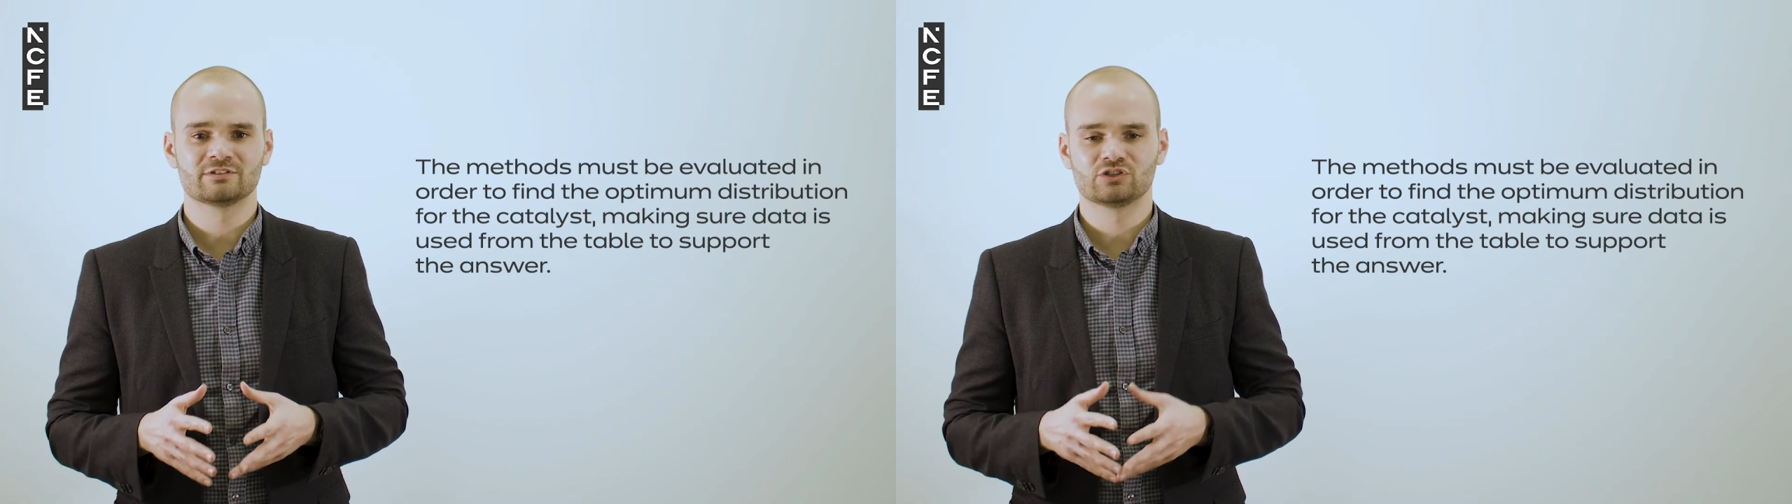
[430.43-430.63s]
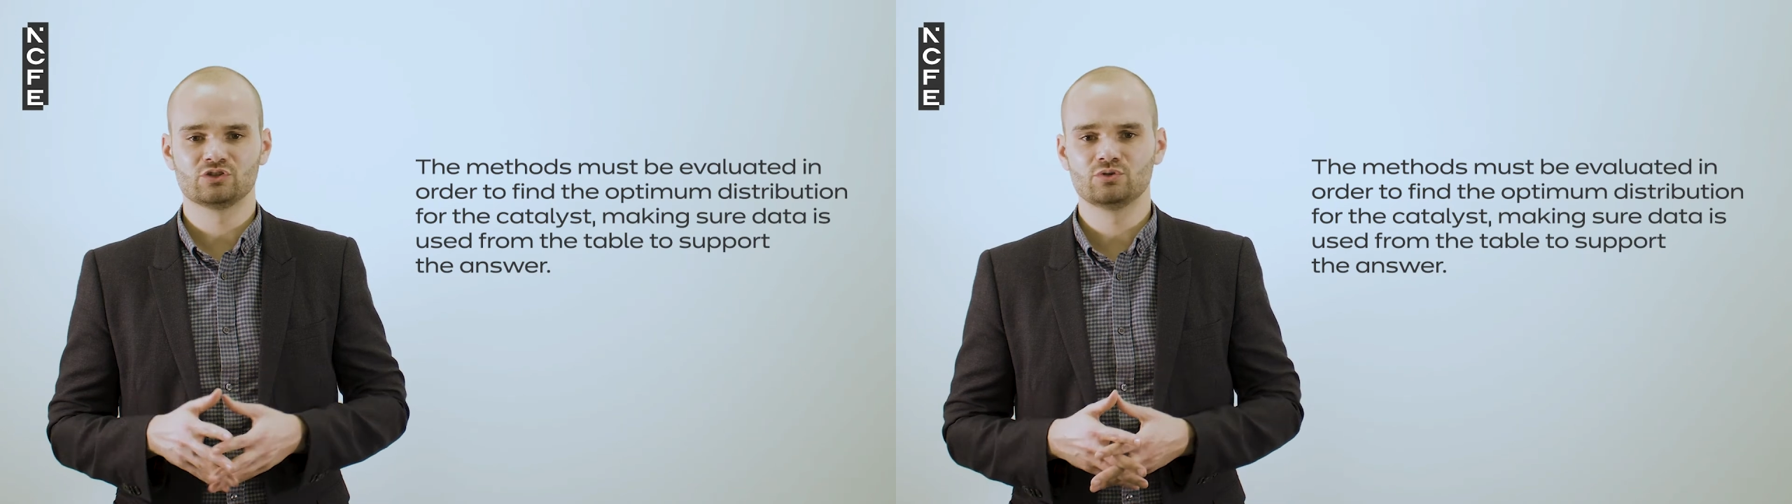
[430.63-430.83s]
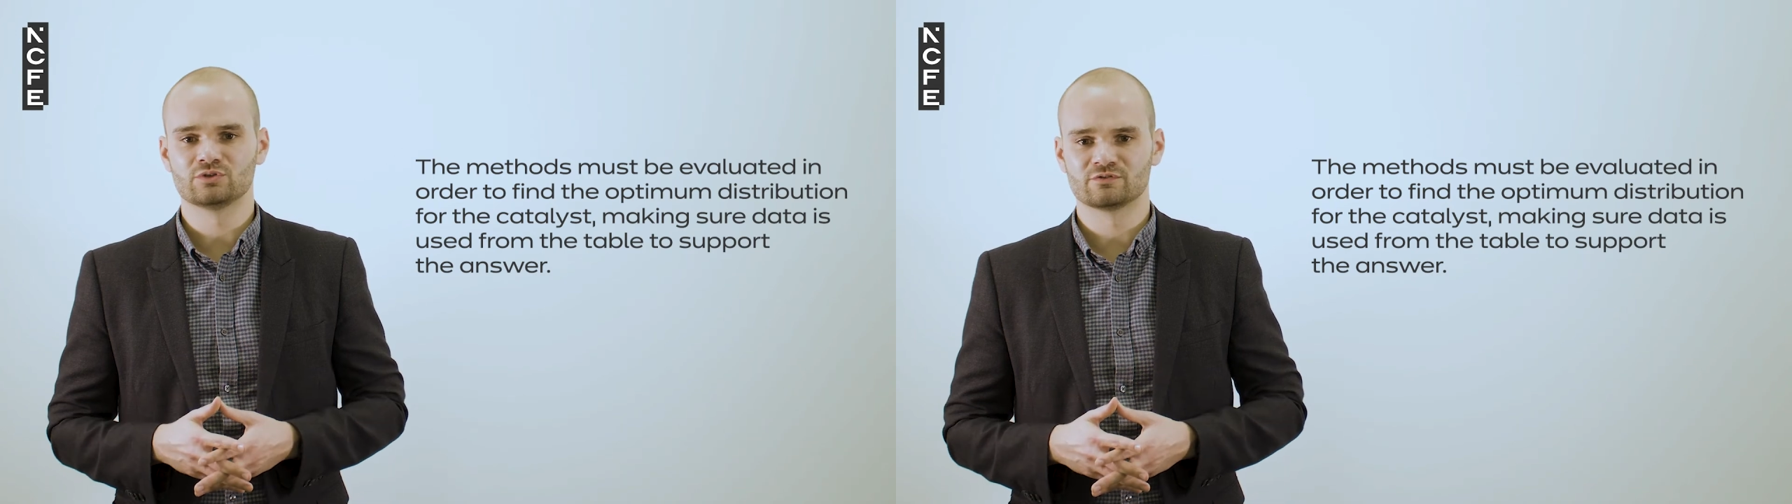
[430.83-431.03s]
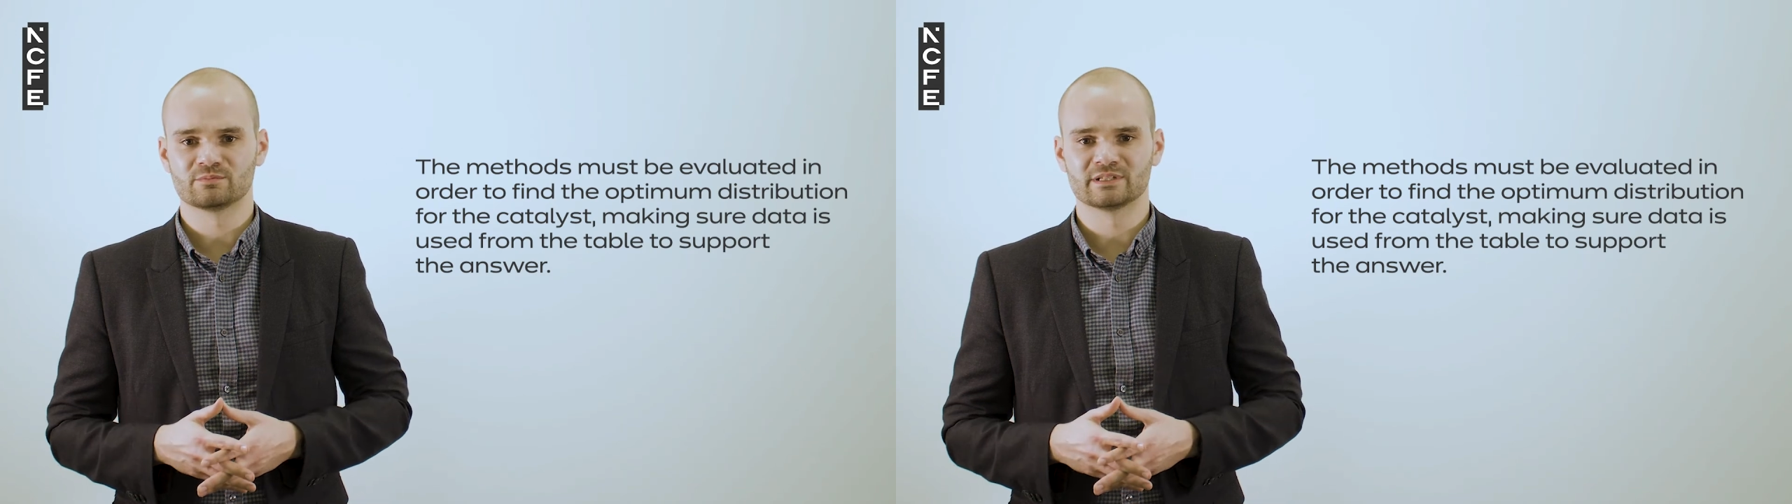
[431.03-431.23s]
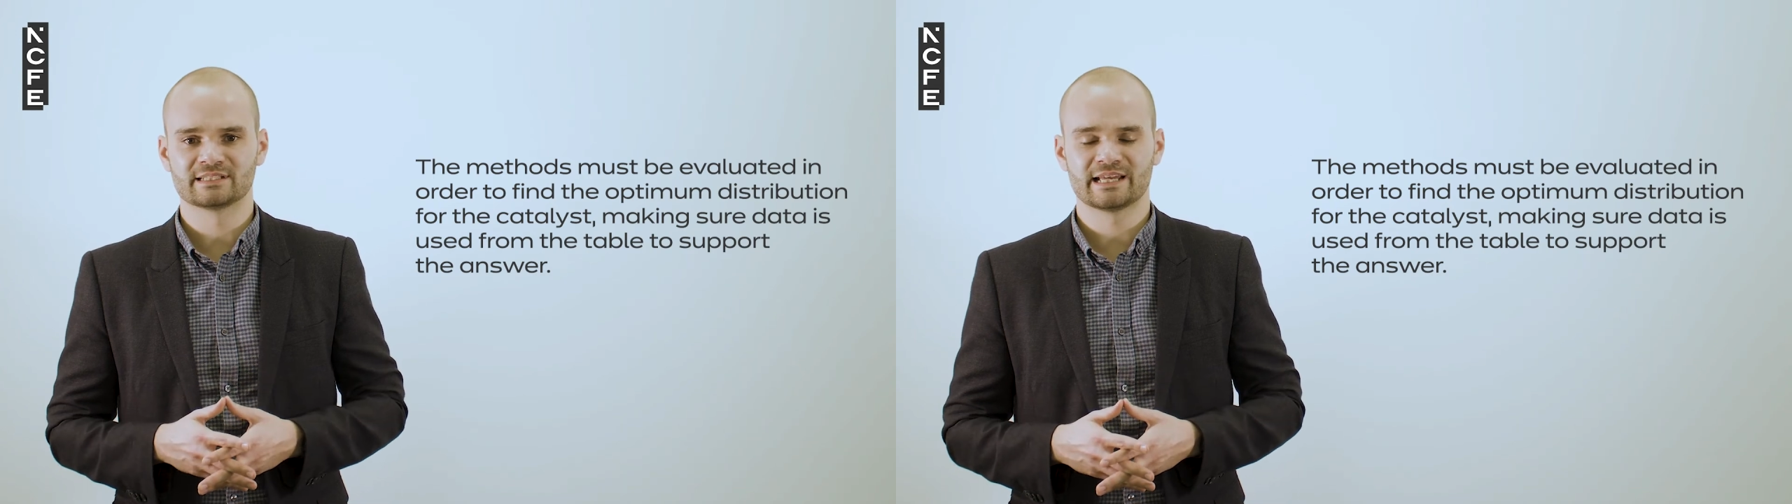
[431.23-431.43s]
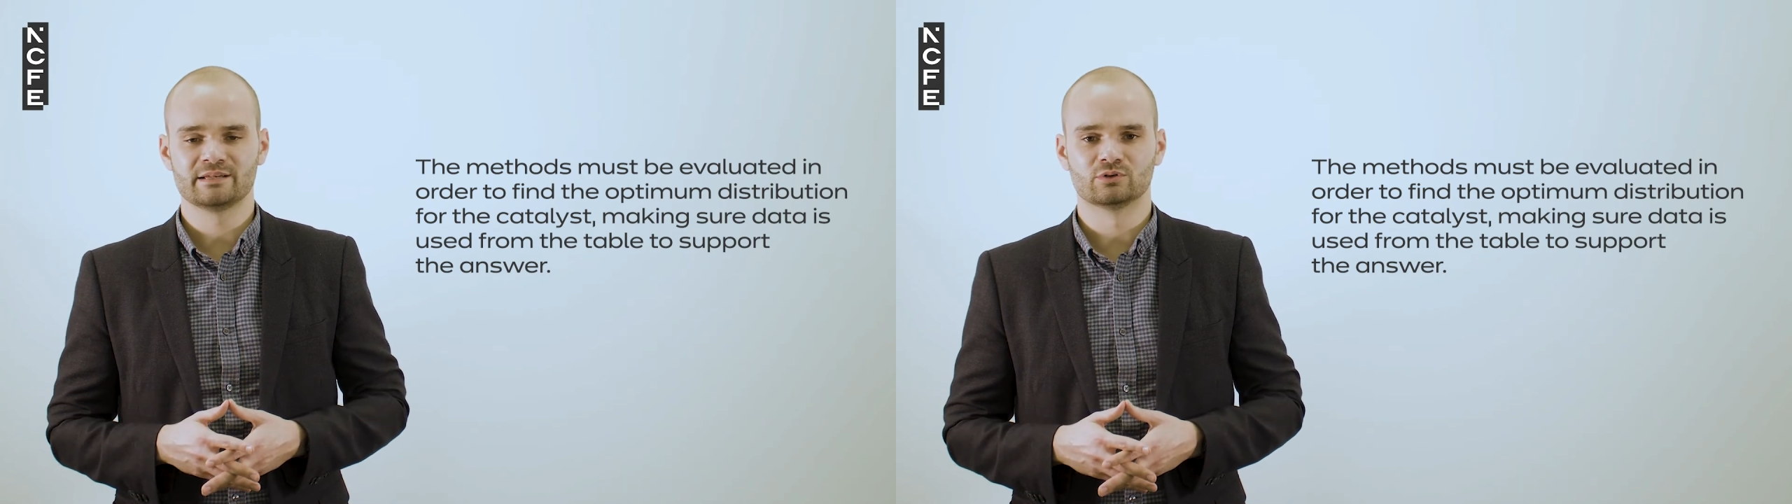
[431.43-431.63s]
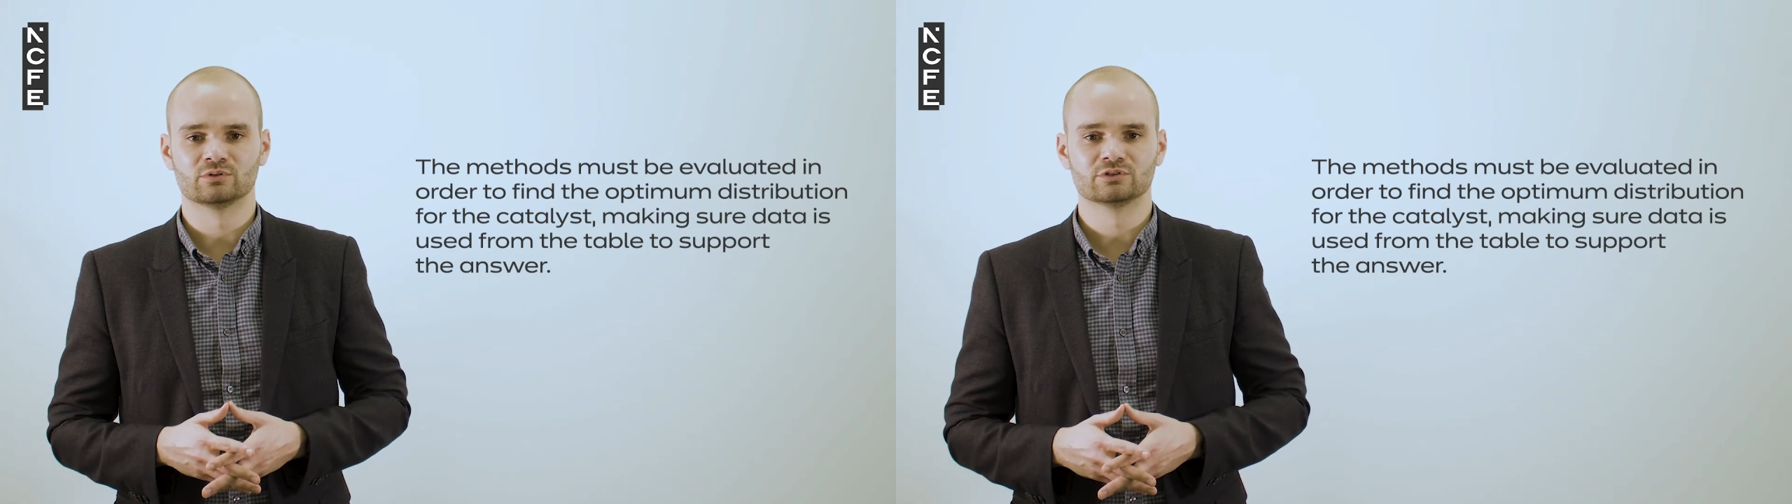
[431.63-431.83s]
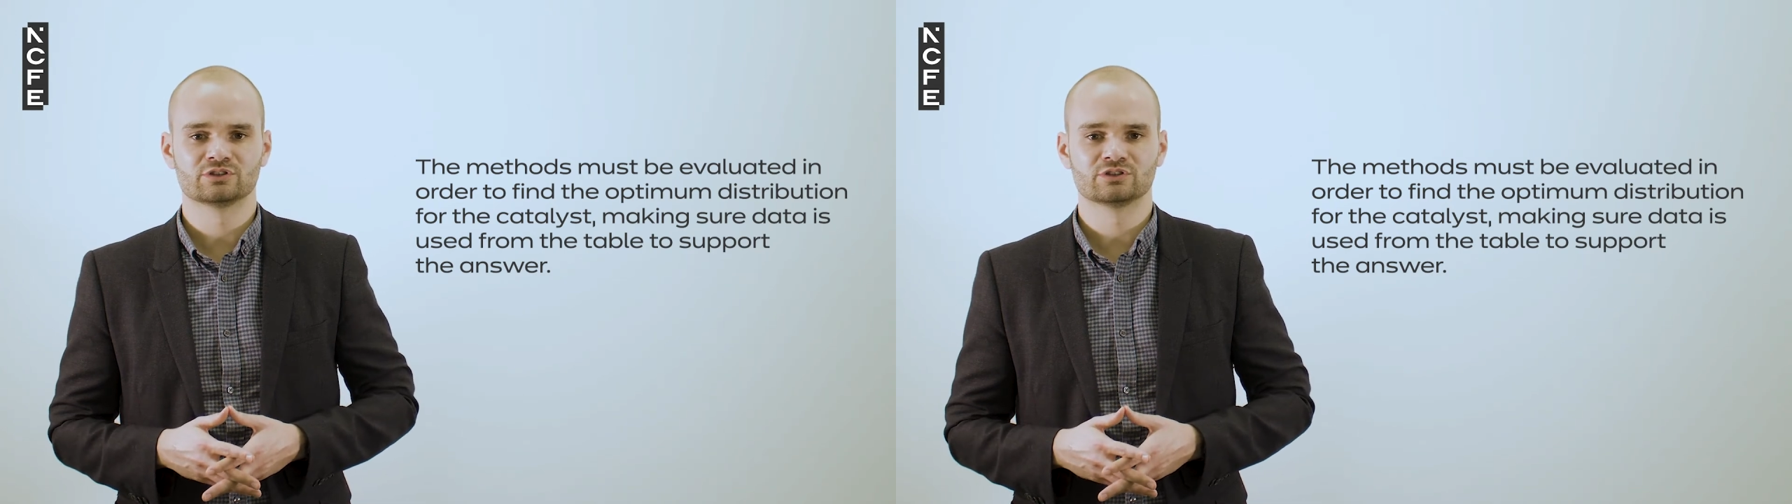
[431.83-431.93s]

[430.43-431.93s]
is used from the table